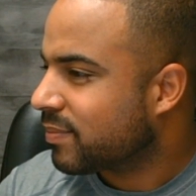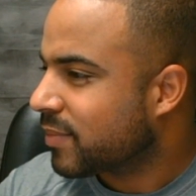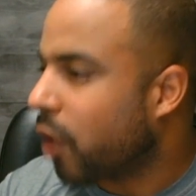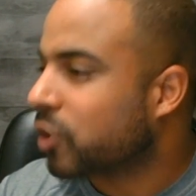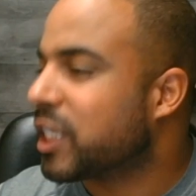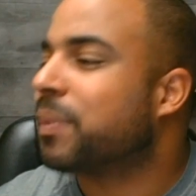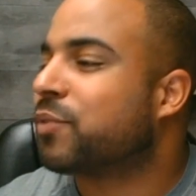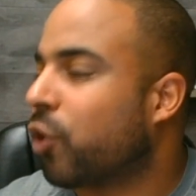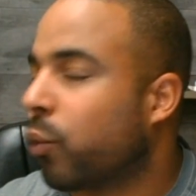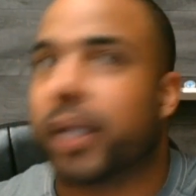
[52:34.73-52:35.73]
Oh, sleep is
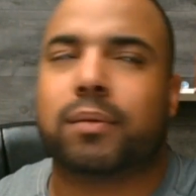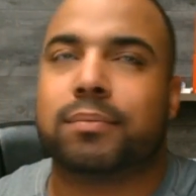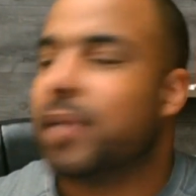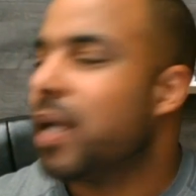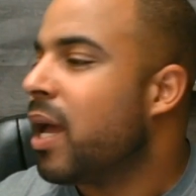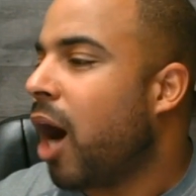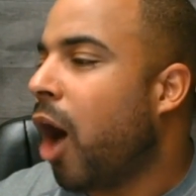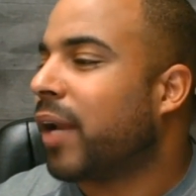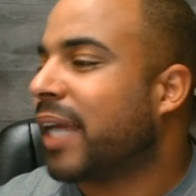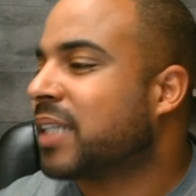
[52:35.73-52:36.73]
for the week.
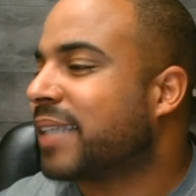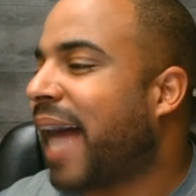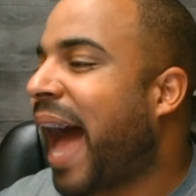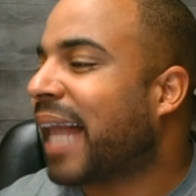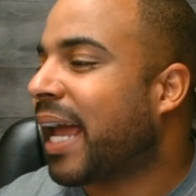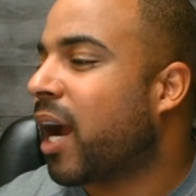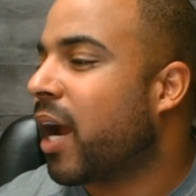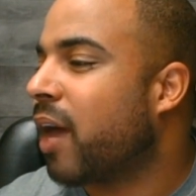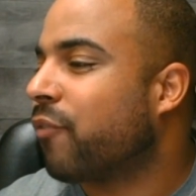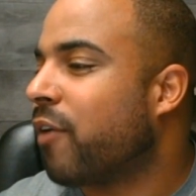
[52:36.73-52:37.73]
Oh, that's because I highlighted
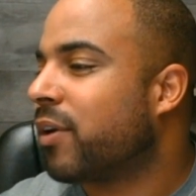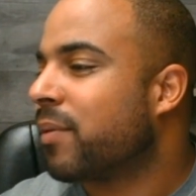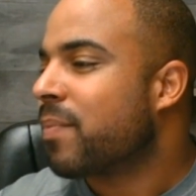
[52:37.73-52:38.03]
half of it.